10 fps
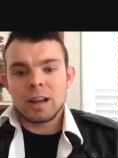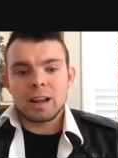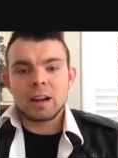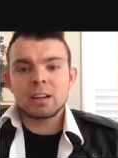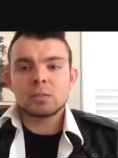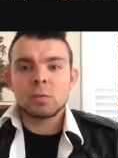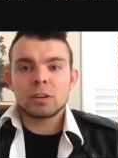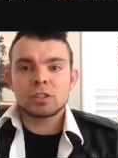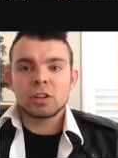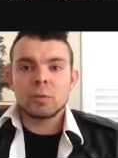And I just
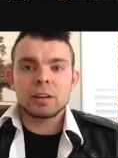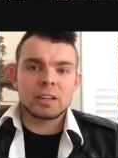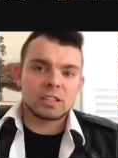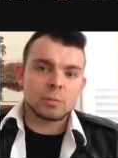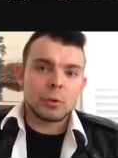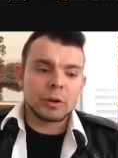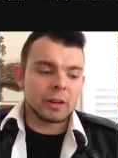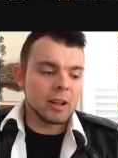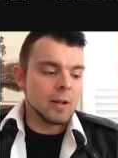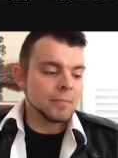wanted to share my
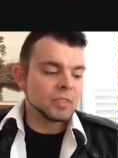testimony